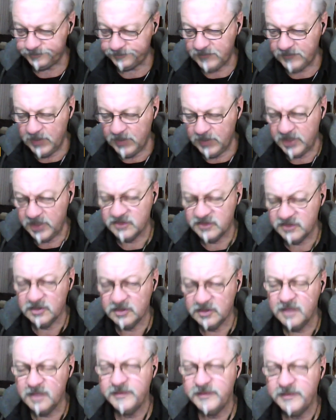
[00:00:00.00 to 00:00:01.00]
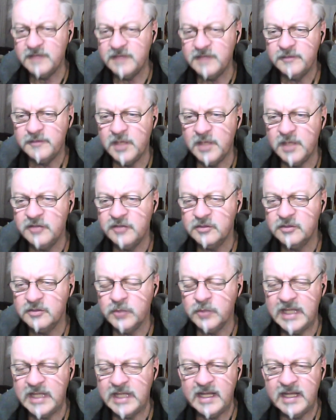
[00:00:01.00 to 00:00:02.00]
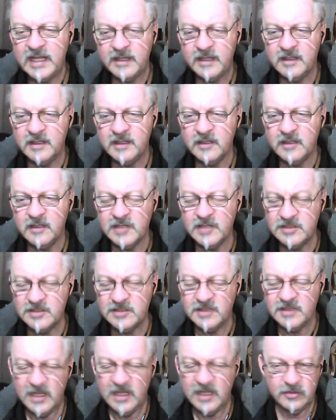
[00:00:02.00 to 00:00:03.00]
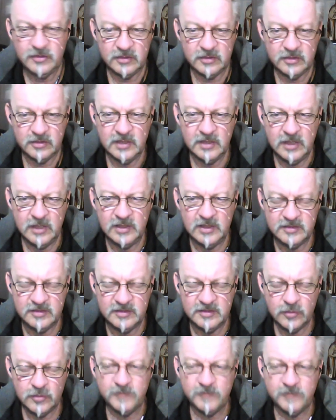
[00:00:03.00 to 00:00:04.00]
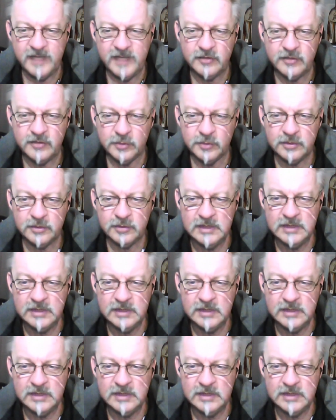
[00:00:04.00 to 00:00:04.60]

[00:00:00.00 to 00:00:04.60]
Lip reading: because a lot of the information we get out there isn't all factual.